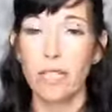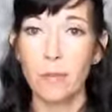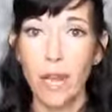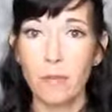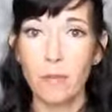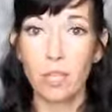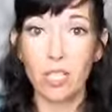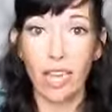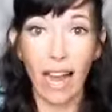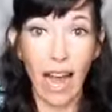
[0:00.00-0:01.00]
Sometimes I'm
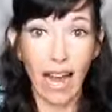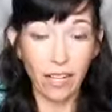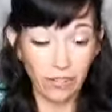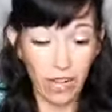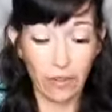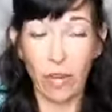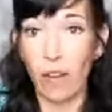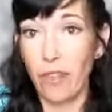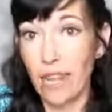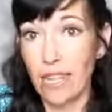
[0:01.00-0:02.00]
just like, I don't even have
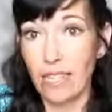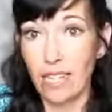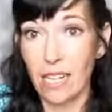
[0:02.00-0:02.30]
enough hands